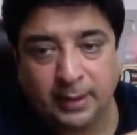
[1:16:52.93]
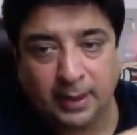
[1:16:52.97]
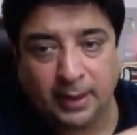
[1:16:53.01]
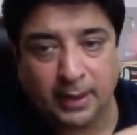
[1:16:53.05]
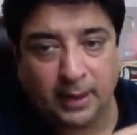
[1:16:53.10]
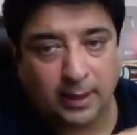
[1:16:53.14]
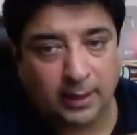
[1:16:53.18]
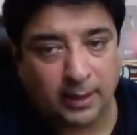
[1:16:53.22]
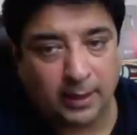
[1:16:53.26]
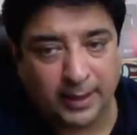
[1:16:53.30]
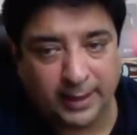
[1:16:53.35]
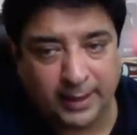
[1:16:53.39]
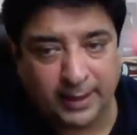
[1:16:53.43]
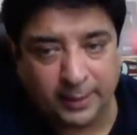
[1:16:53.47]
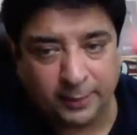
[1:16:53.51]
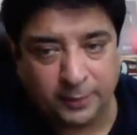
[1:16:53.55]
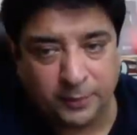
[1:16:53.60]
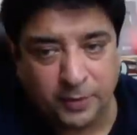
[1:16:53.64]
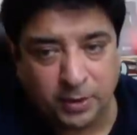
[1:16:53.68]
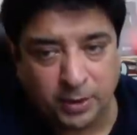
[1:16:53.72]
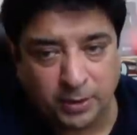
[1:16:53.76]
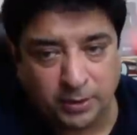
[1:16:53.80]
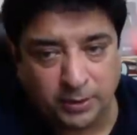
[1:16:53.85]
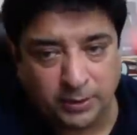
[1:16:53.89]
I
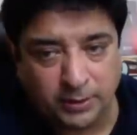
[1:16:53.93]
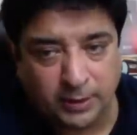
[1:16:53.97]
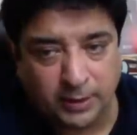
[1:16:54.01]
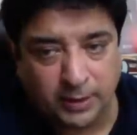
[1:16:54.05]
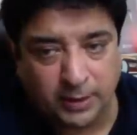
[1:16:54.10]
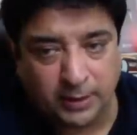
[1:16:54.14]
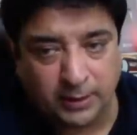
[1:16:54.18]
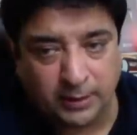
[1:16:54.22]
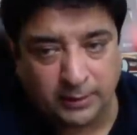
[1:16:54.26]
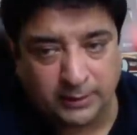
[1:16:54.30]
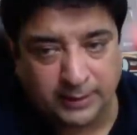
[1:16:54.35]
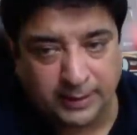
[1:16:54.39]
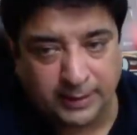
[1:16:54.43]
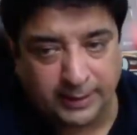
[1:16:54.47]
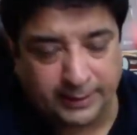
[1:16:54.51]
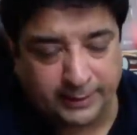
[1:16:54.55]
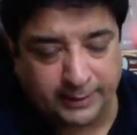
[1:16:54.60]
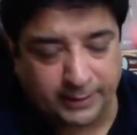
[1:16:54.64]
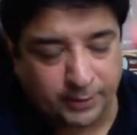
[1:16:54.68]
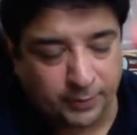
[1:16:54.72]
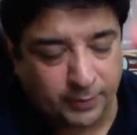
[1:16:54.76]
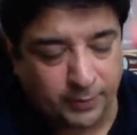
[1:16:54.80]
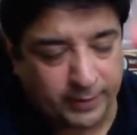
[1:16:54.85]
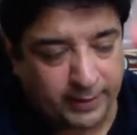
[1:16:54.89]
have not
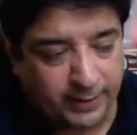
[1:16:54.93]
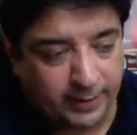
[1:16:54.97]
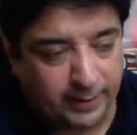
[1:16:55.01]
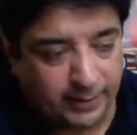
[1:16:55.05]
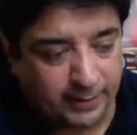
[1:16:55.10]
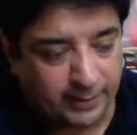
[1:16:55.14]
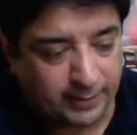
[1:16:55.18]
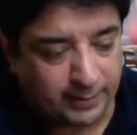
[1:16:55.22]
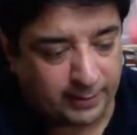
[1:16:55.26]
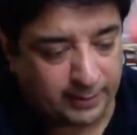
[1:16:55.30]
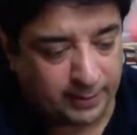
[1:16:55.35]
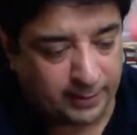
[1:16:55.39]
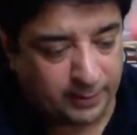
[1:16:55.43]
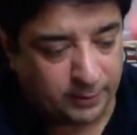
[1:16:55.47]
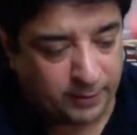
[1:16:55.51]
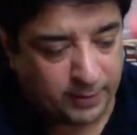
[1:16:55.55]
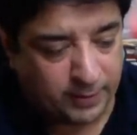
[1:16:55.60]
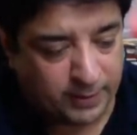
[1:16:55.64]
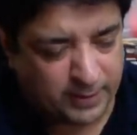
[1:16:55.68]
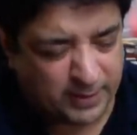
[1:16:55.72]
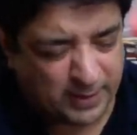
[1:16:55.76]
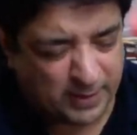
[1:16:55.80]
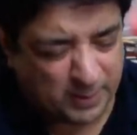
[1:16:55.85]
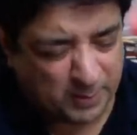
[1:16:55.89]
selected 20 lucky
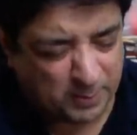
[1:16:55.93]
winners.